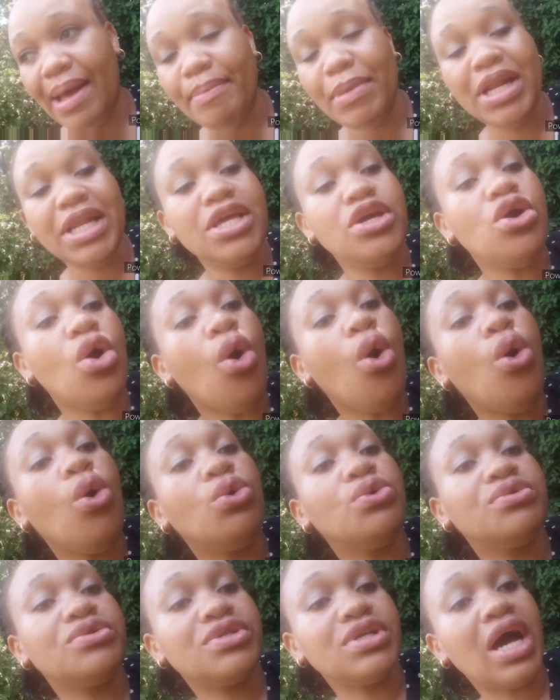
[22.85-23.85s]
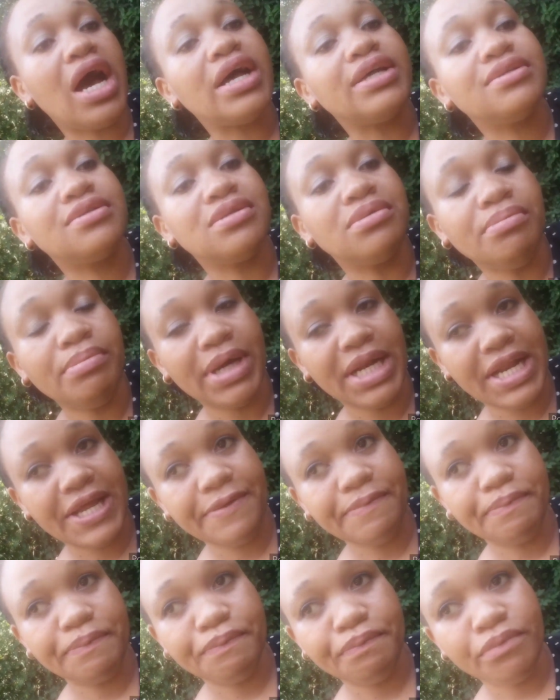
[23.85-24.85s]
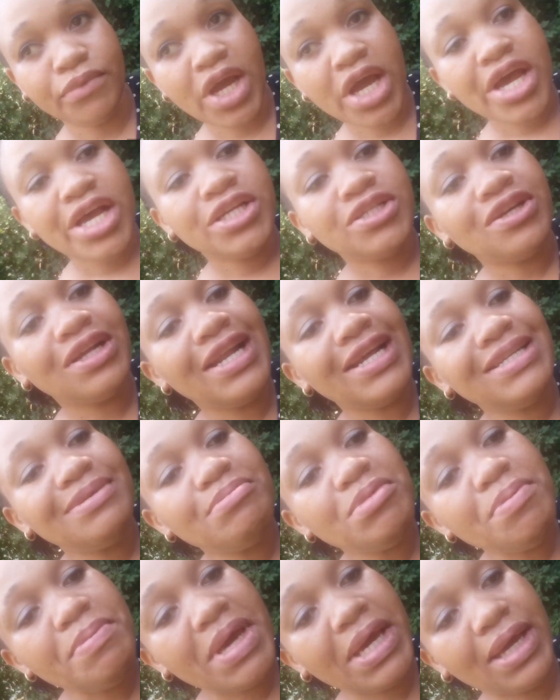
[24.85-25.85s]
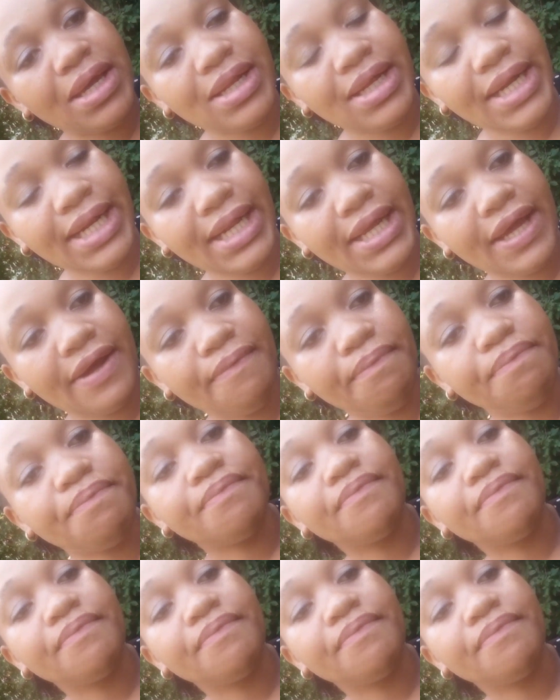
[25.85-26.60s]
I mean, he owes SARS money. So let me make it clear.